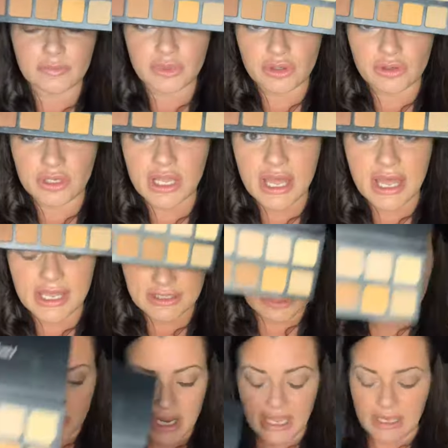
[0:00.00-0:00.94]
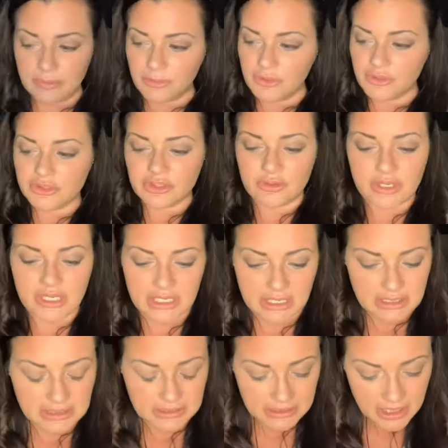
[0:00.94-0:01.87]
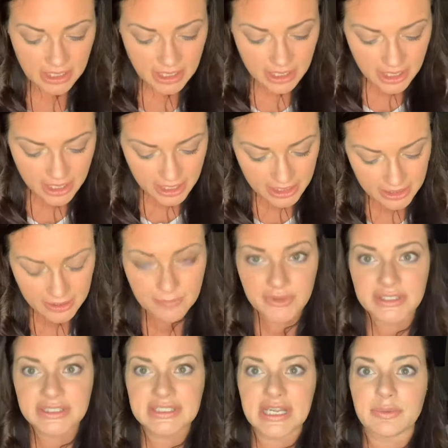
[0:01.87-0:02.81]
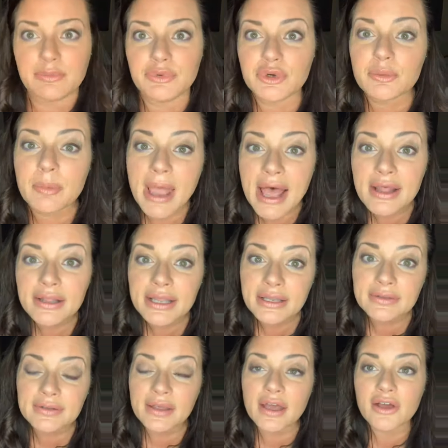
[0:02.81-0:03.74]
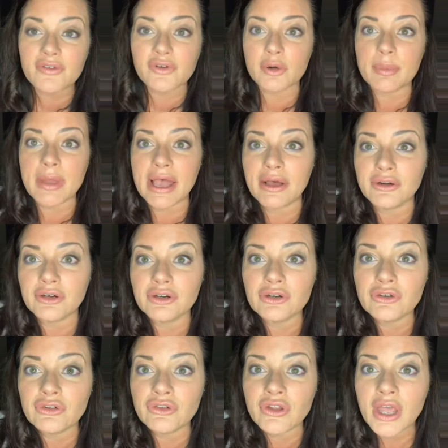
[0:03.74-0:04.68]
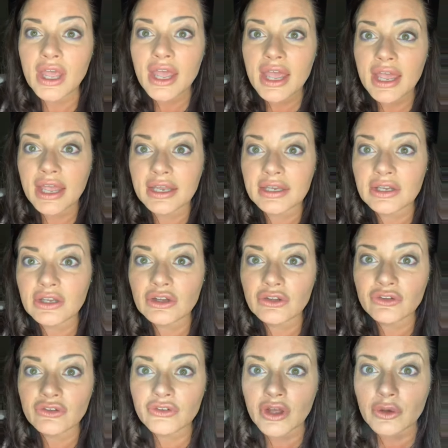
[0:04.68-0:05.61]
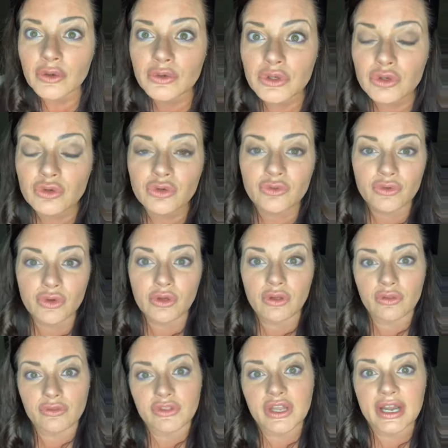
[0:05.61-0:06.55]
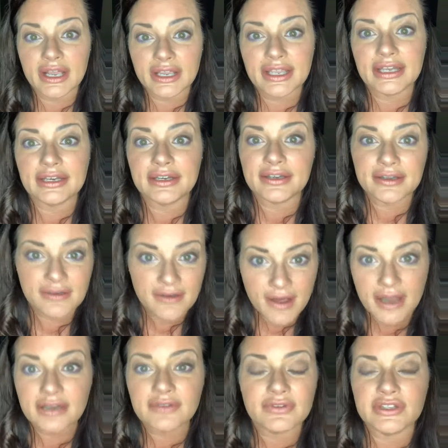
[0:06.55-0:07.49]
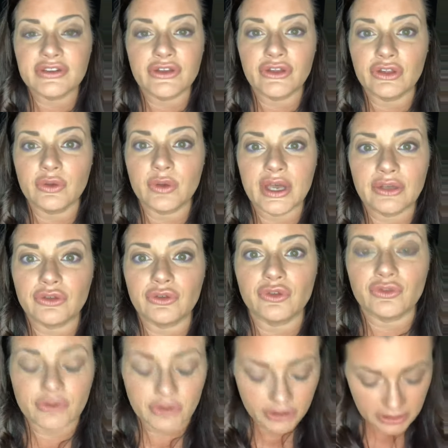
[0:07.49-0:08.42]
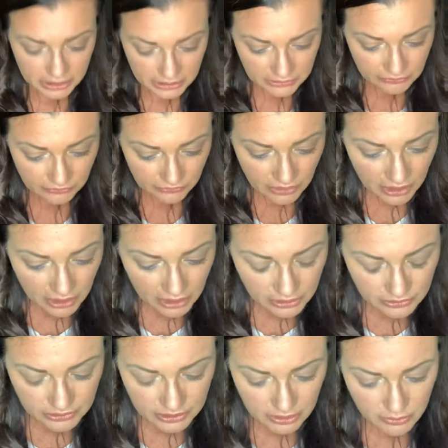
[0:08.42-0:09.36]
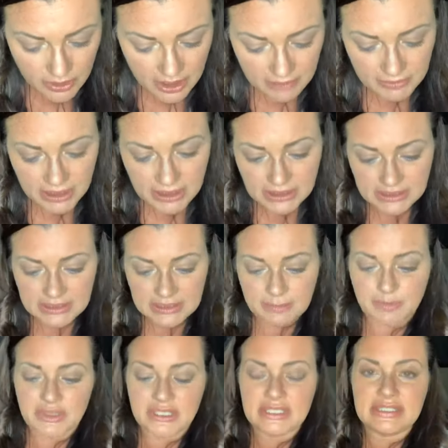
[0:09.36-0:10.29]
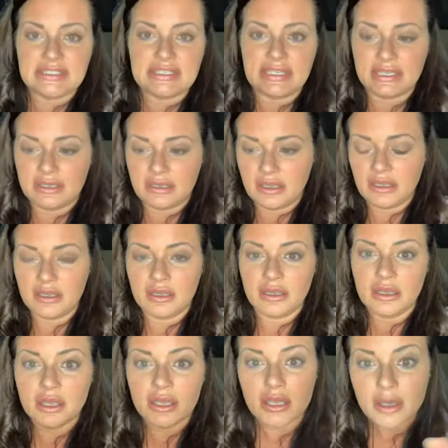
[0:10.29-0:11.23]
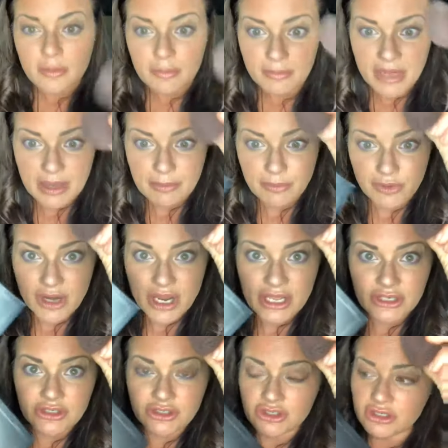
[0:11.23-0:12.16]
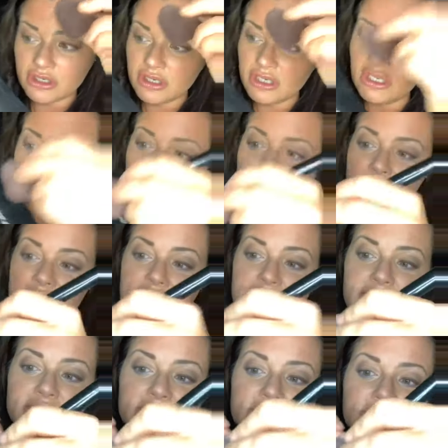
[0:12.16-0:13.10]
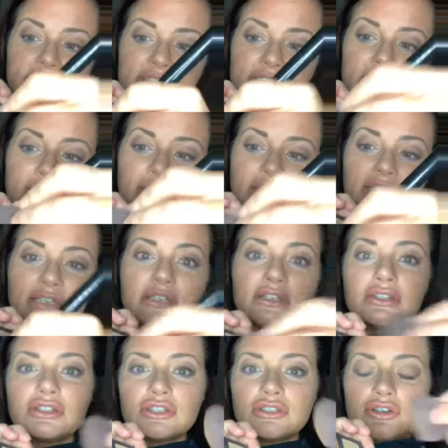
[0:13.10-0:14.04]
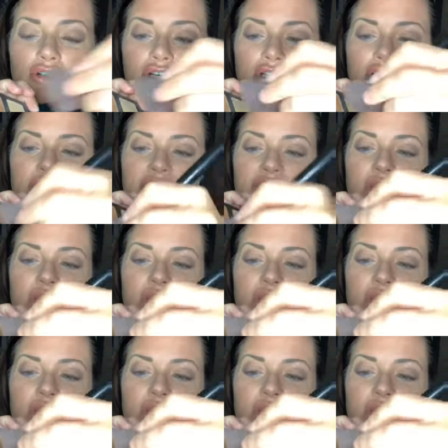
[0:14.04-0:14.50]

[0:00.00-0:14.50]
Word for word: Beauty Guides were able to get um, the sampler palette of our powders, and it is so useful that I cannot even tell you how useful it is. So I'm going to dip this in my brush into the second to darkest